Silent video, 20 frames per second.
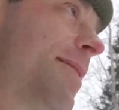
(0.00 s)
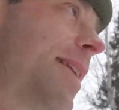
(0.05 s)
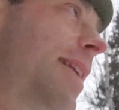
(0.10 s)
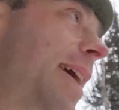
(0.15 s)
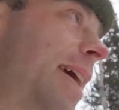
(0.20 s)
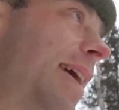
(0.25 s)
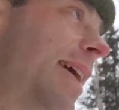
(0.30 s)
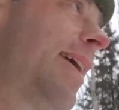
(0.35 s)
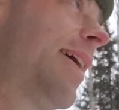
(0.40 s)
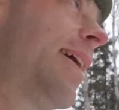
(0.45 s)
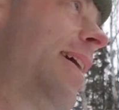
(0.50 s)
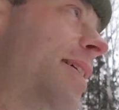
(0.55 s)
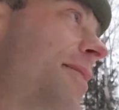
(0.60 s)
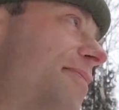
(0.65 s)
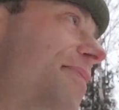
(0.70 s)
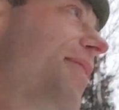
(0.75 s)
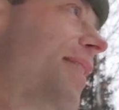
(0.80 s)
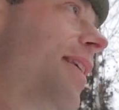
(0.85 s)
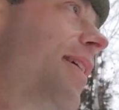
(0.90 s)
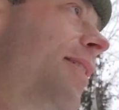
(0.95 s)
a day.
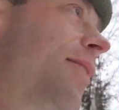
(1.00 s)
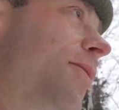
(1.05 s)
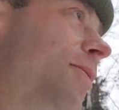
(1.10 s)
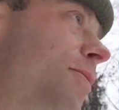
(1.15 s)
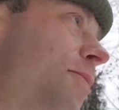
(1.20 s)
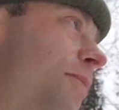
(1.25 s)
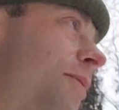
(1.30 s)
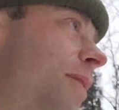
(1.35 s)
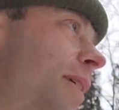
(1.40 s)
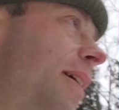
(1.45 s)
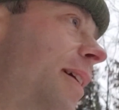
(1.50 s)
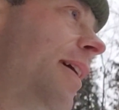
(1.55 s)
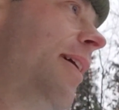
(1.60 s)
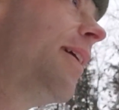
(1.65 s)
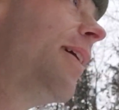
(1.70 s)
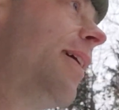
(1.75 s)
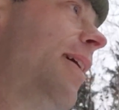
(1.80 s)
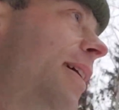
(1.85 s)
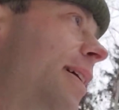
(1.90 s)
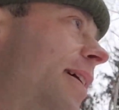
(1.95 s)
Ooh,
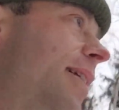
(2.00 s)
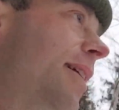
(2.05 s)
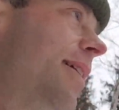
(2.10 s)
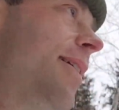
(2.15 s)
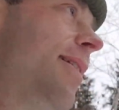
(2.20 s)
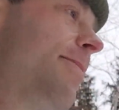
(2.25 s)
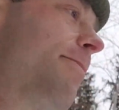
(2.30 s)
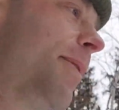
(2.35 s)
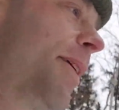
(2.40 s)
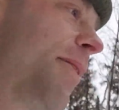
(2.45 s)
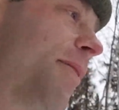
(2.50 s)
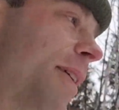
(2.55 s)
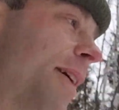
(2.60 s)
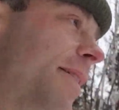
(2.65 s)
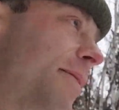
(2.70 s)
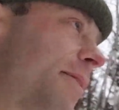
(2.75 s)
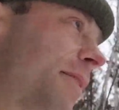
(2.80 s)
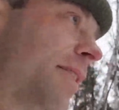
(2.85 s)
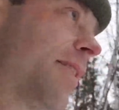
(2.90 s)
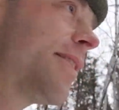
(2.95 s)
big
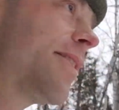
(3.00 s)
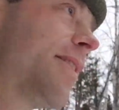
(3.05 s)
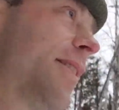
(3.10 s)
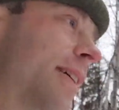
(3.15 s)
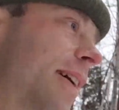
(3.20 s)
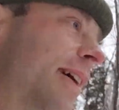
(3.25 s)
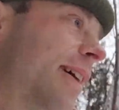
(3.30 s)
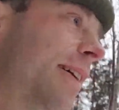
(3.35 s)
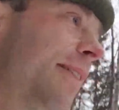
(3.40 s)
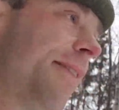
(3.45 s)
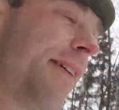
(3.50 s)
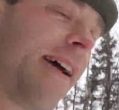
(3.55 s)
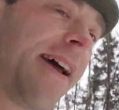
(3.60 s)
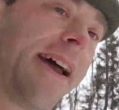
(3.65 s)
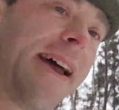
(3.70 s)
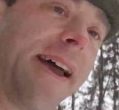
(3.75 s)
raven just took off.